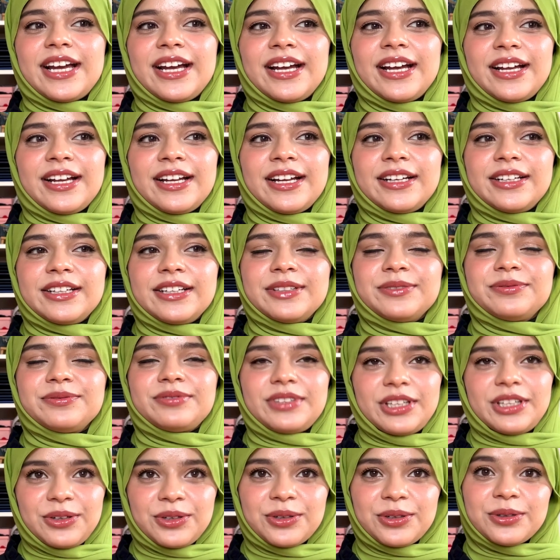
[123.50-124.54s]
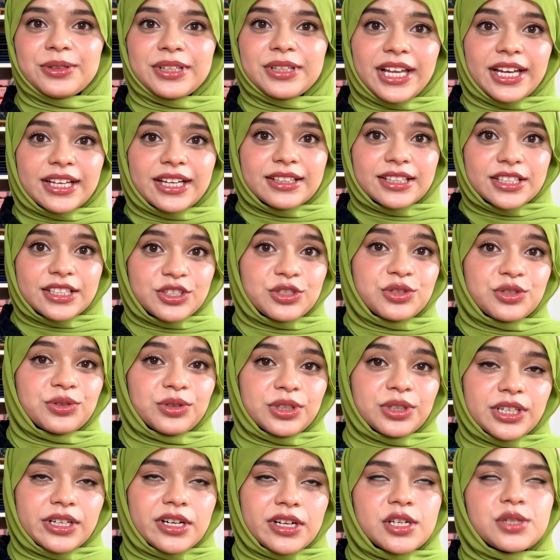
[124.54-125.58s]
and you know, like, these 2
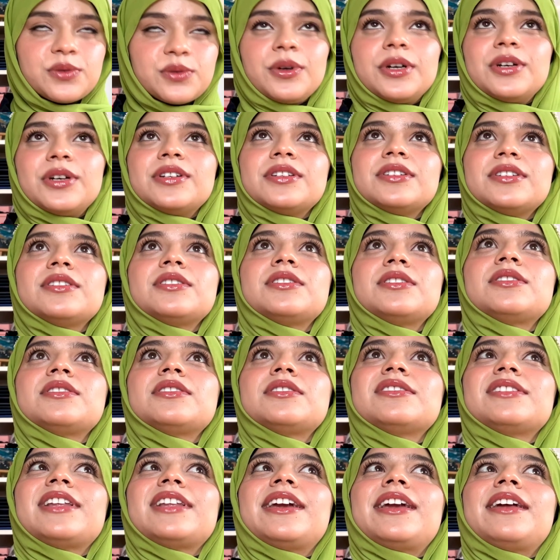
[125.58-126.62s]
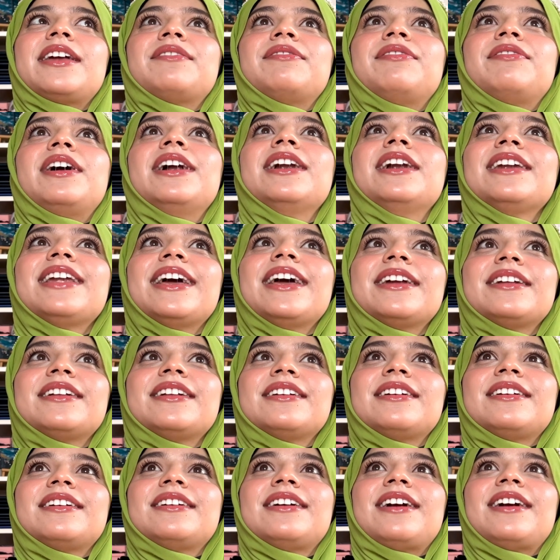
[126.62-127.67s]
years were like, it felt like
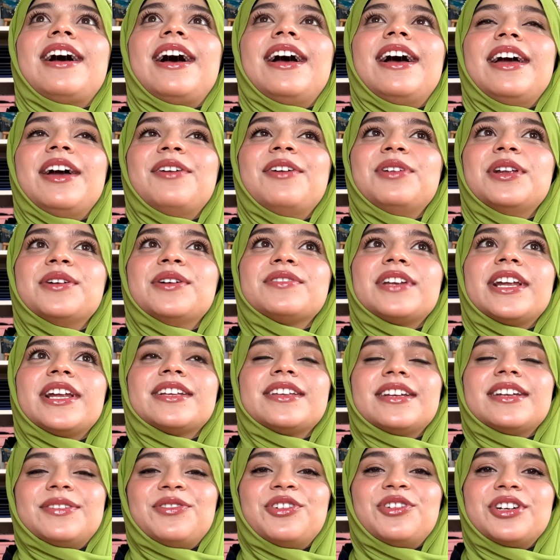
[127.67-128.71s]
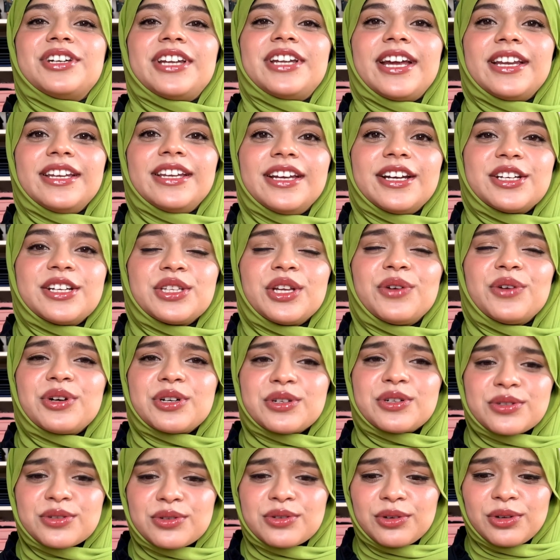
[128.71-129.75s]
I have lived like for 10 years. They were
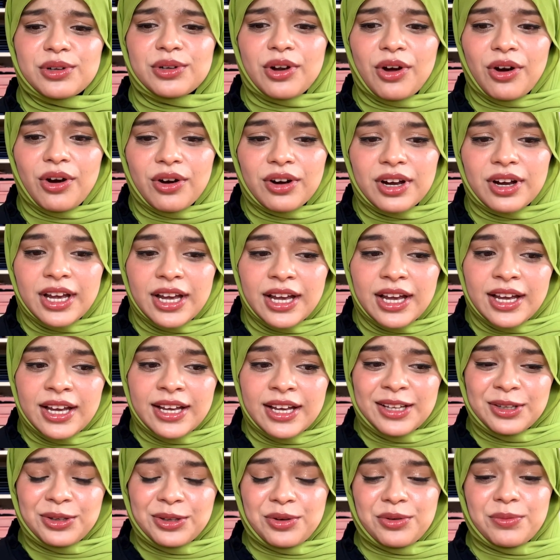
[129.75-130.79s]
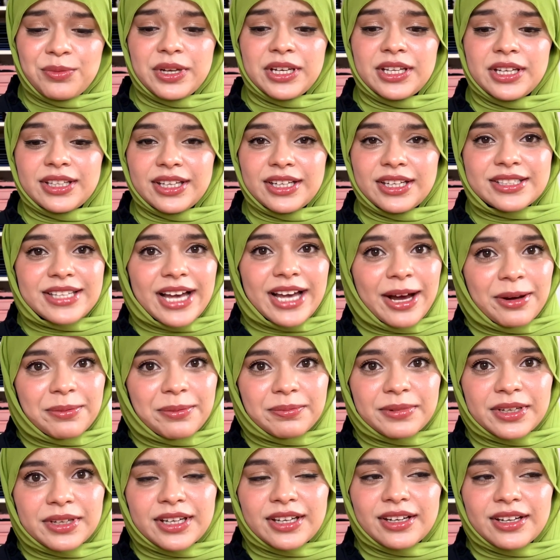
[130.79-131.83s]
so long, though many things
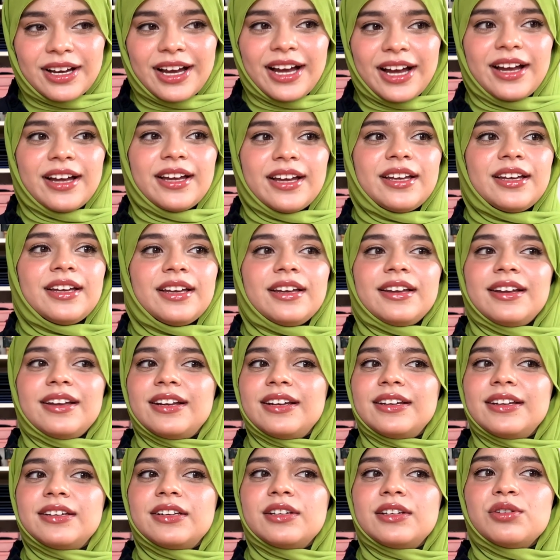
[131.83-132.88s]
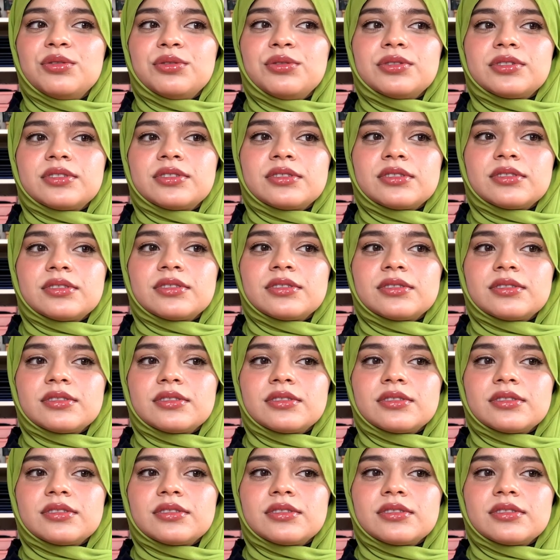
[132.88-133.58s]
happening, I lose